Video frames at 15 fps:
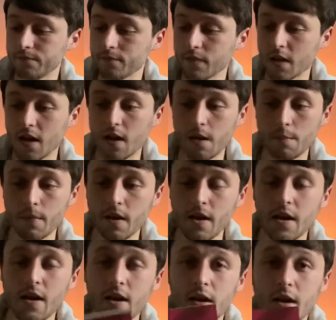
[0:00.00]

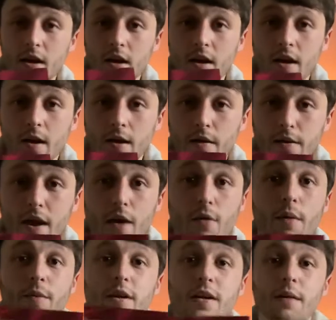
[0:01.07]
Now, I'm
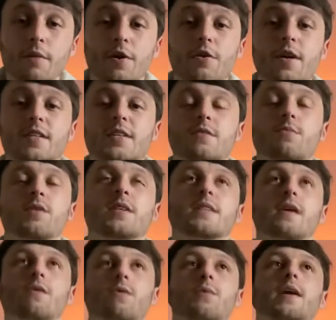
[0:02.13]
going to get my criticism with this
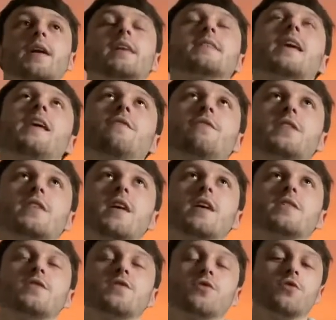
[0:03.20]
out of the way. It's
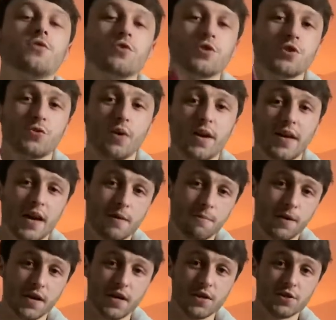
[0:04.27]
advertised as 128
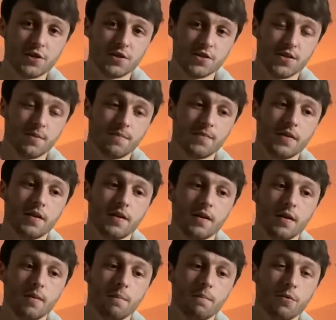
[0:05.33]
pages,
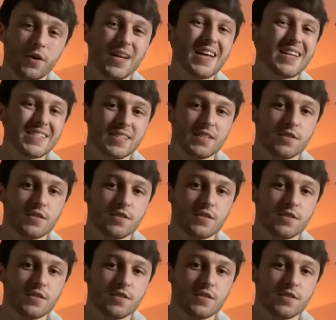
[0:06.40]
but it isn't